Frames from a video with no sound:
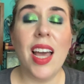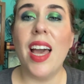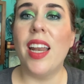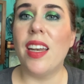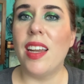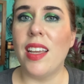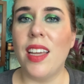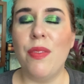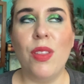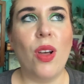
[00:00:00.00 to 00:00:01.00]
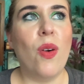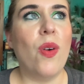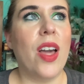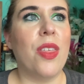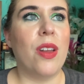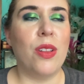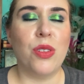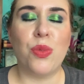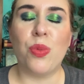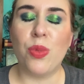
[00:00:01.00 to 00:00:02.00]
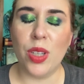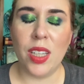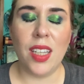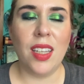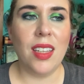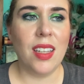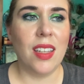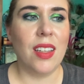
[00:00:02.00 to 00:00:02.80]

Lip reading: and even though I thought it looked really